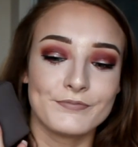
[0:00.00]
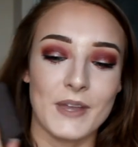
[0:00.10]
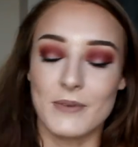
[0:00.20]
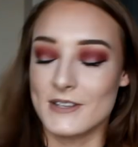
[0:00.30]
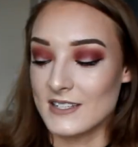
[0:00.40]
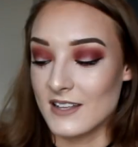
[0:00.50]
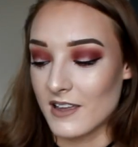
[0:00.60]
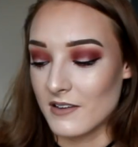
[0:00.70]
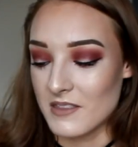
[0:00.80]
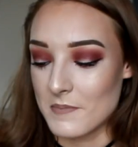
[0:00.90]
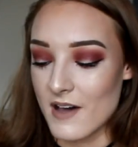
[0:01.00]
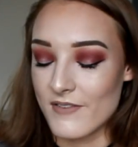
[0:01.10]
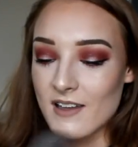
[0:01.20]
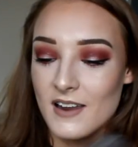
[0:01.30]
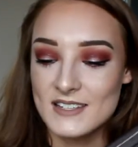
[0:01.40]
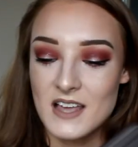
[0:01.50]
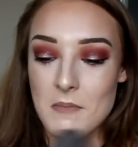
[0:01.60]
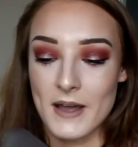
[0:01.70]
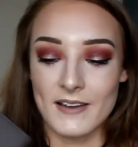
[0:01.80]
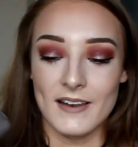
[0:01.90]
and plus it's like the perfect color. It's
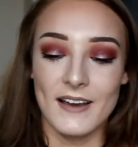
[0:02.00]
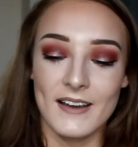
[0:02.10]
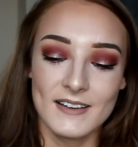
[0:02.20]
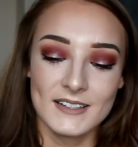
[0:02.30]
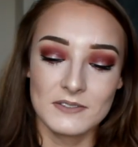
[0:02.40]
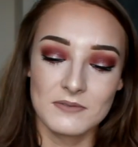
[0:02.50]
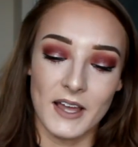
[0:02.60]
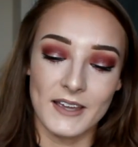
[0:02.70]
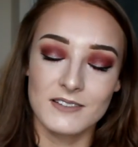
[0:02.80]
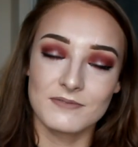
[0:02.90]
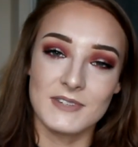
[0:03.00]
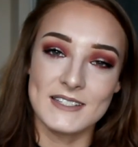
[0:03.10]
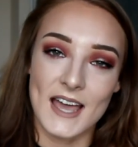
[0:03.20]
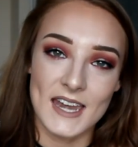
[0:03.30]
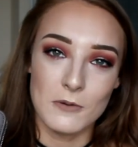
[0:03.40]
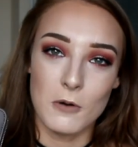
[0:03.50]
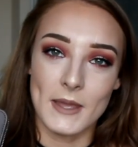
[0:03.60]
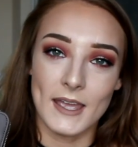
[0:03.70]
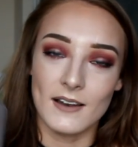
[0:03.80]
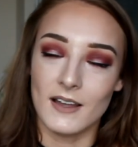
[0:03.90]
like my color. Like, is that any more
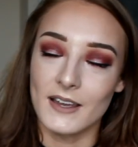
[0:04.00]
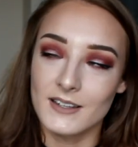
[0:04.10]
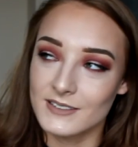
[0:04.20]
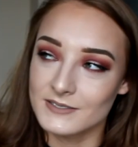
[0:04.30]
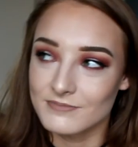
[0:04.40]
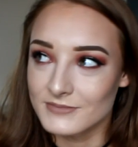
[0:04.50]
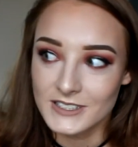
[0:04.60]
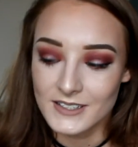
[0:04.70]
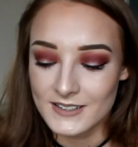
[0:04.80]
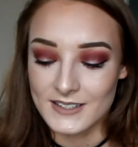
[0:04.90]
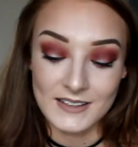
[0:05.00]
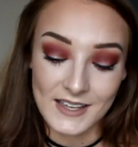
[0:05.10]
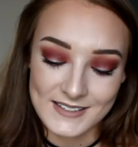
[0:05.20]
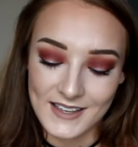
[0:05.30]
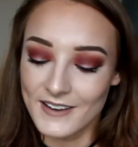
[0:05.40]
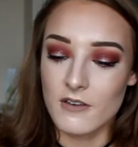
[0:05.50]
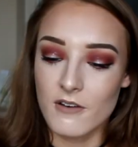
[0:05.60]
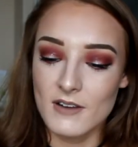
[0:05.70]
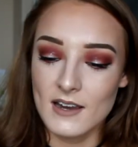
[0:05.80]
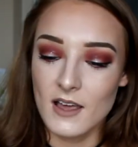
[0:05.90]
me? Like, didn't think so. I
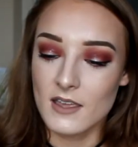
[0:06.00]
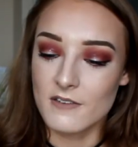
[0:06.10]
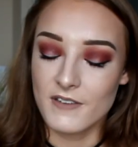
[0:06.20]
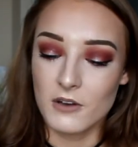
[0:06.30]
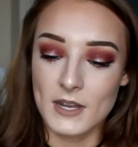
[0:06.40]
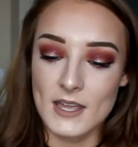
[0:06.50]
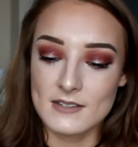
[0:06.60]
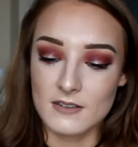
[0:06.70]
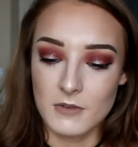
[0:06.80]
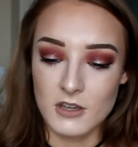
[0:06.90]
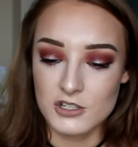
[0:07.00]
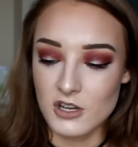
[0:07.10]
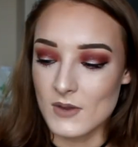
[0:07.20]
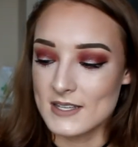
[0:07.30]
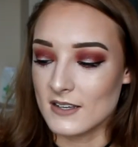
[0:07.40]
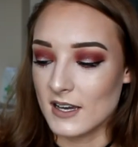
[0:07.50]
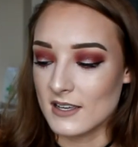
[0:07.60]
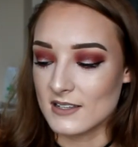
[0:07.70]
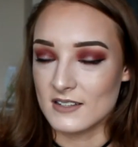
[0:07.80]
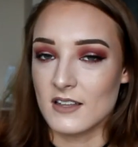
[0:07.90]
currently like filled it, so I'm not gonna show you inside it
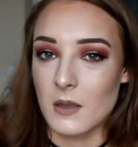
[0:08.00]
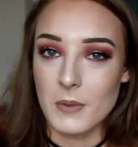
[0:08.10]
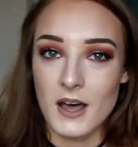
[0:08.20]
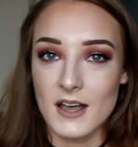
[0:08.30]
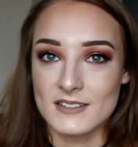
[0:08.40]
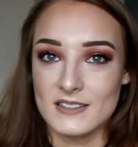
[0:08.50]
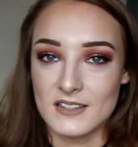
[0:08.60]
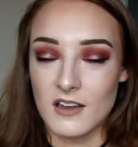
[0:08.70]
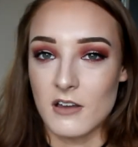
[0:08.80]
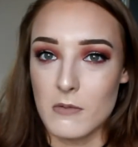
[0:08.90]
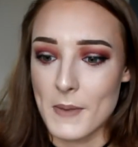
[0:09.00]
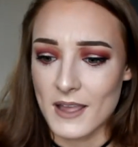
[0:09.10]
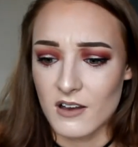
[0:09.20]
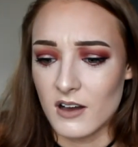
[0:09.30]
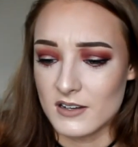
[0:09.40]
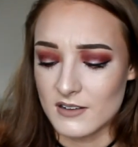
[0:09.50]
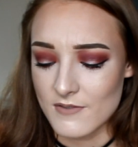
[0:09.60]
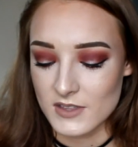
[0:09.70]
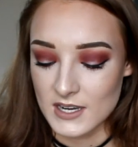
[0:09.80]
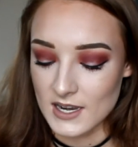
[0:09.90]
because it's like a purse and it's like got my bank card and
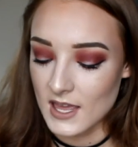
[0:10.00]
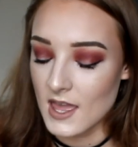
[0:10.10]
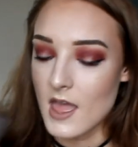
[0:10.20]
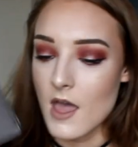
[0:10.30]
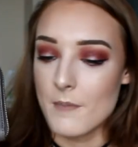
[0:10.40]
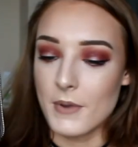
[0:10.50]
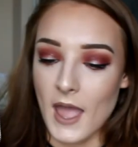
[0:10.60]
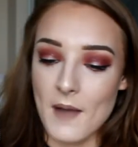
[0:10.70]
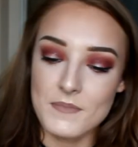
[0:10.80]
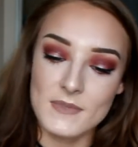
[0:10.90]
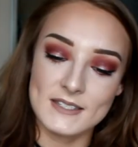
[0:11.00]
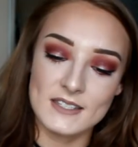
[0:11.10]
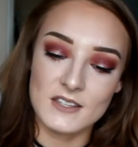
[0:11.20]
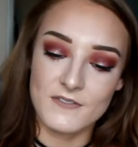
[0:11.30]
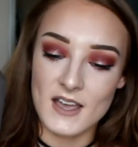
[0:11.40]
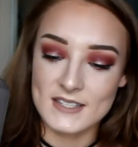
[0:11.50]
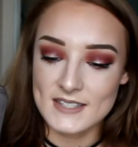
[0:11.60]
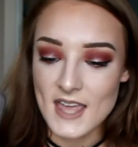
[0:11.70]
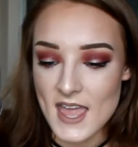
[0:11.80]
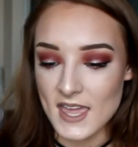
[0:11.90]
everything in it. But yeah, this is the
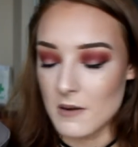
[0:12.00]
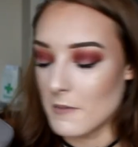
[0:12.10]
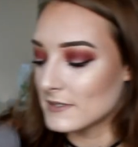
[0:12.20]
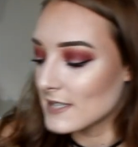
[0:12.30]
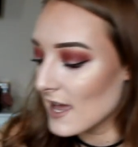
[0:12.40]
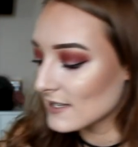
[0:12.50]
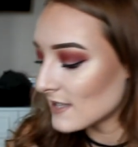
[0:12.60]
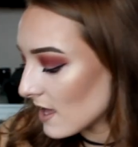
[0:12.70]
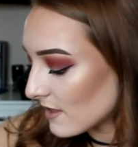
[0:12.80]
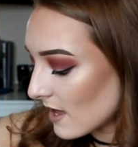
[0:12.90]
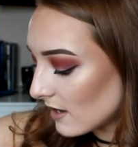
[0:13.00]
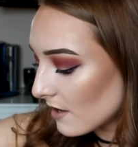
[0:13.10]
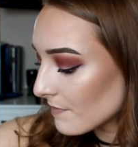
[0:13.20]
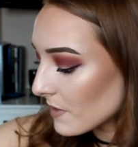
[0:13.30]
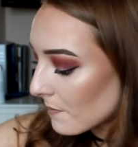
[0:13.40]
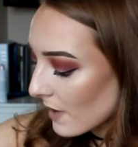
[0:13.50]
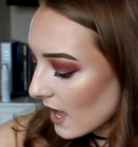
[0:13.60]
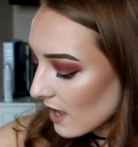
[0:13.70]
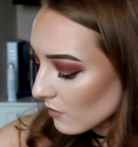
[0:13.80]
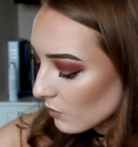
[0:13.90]
first thing and I'm obsessed. And then the
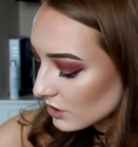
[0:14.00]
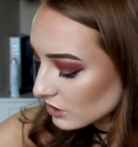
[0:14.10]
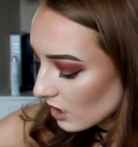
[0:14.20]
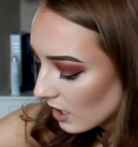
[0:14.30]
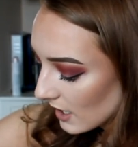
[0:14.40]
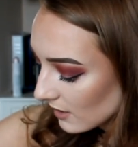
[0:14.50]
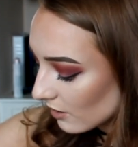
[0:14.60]
bag which I